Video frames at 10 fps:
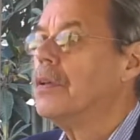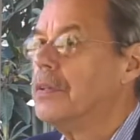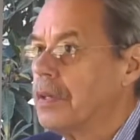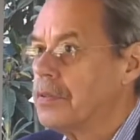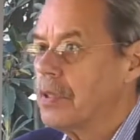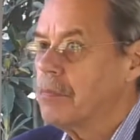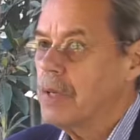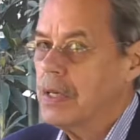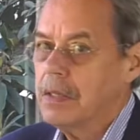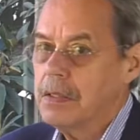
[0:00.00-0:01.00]
does it
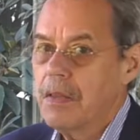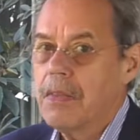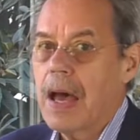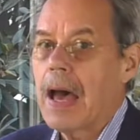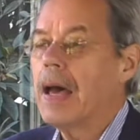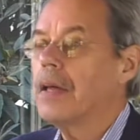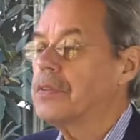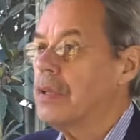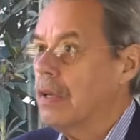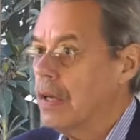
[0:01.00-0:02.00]
mean
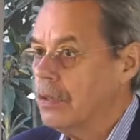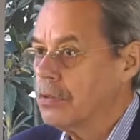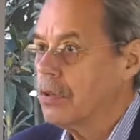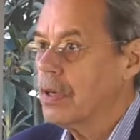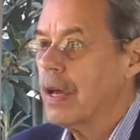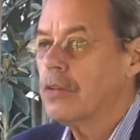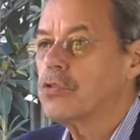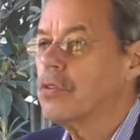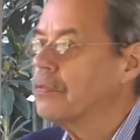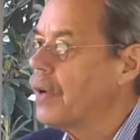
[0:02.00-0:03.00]
that
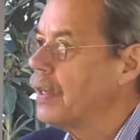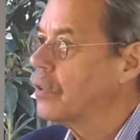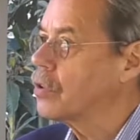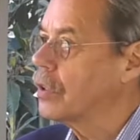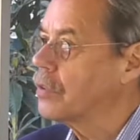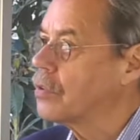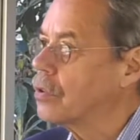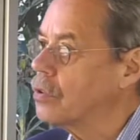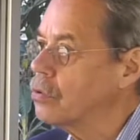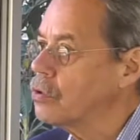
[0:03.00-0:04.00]
international financial
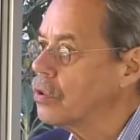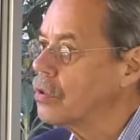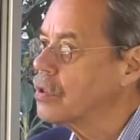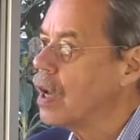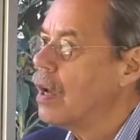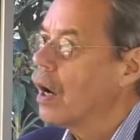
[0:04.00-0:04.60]
institutions